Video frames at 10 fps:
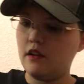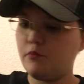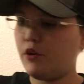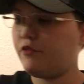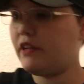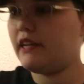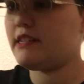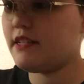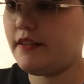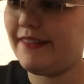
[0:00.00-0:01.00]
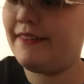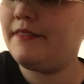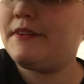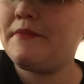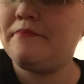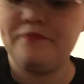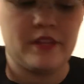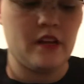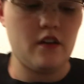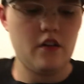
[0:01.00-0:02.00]
Perfect.
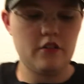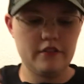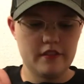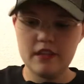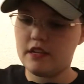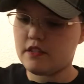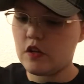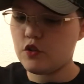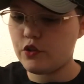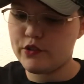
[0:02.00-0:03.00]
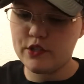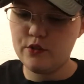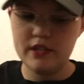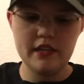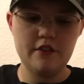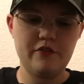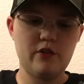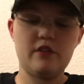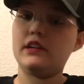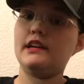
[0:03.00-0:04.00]
All the essentials you need
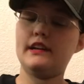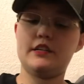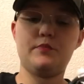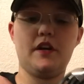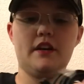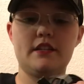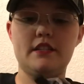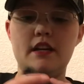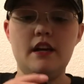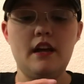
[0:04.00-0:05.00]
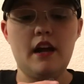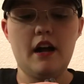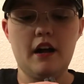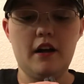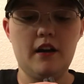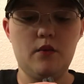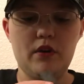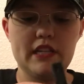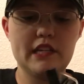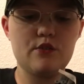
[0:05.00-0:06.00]
for an Xbox.
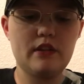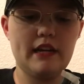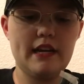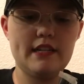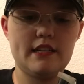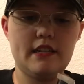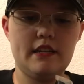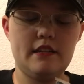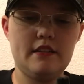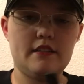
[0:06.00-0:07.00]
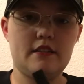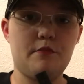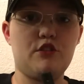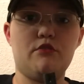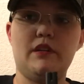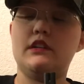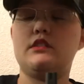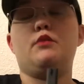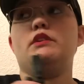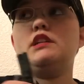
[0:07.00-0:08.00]
One thing that's really nice is, especially
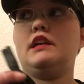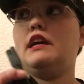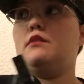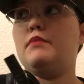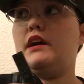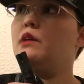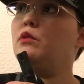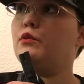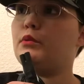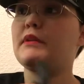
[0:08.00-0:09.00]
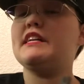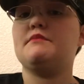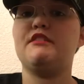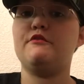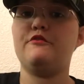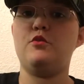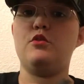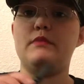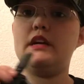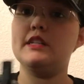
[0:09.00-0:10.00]
because I recently had to buy a replacement
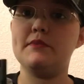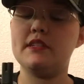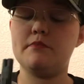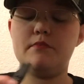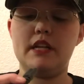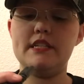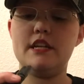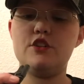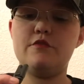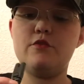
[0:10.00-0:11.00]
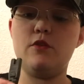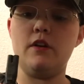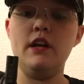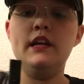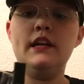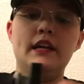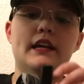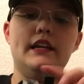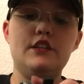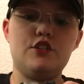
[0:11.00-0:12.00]
for my husband's PlayStation 4,
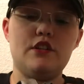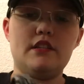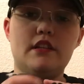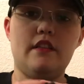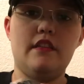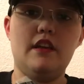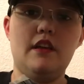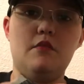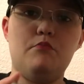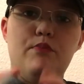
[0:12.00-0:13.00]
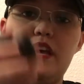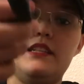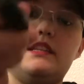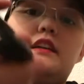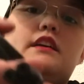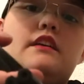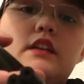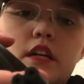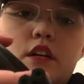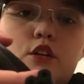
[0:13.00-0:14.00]
it is just the
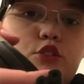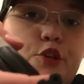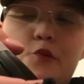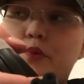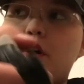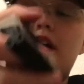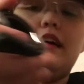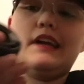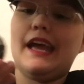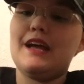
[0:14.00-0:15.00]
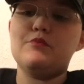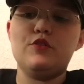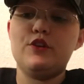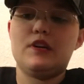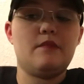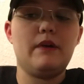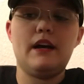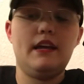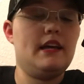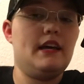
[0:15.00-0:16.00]
basic two-prong cable you can
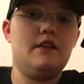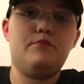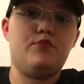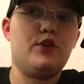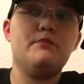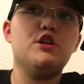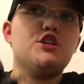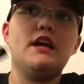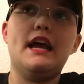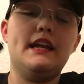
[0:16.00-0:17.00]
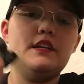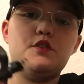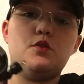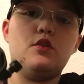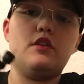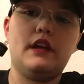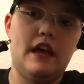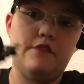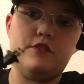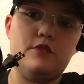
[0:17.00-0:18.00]
buy at pretty much any store
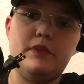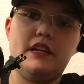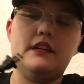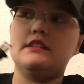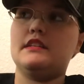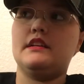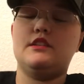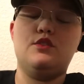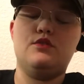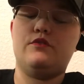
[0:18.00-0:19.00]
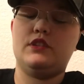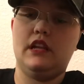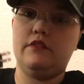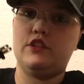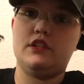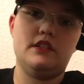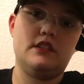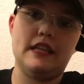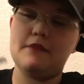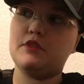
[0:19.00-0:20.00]
ever because it's used for
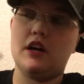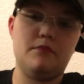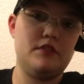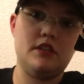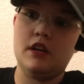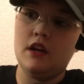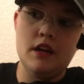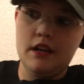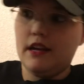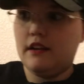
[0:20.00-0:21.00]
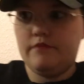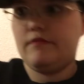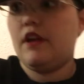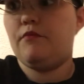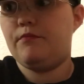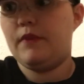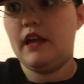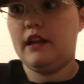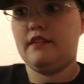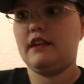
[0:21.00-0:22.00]
televisions, laptops, and
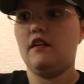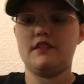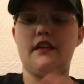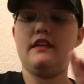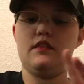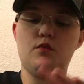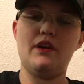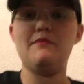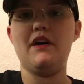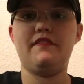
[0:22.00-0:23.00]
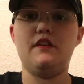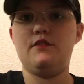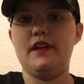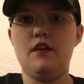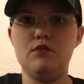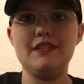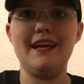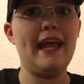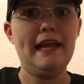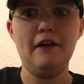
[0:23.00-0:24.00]
anything else. I think the one I bought the other day was
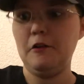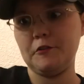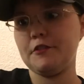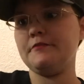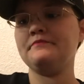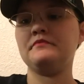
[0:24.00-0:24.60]
like $8.